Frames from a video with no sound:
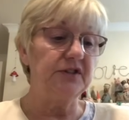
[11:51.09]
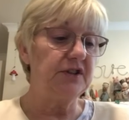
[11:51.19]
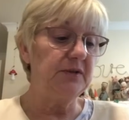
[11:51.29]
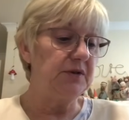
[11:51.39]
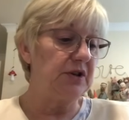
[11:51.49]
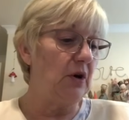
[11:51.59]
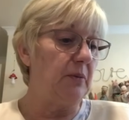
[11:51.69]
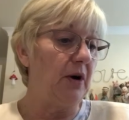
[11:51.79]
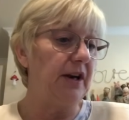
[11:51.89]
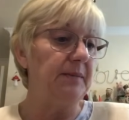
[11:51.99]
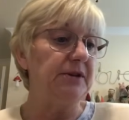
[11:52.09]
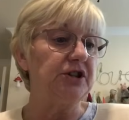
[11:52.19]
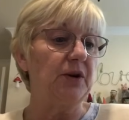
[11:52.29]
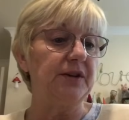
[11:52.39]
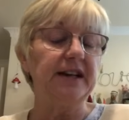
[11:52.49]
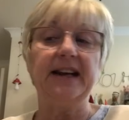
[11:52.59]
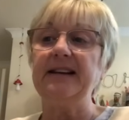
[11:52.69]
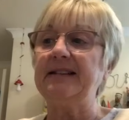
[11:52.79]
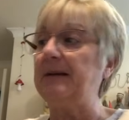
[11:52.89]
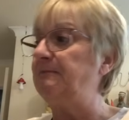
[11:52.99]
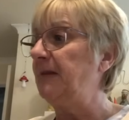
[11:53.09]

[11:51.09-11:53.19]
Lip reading: So there was no point in me showing you anything.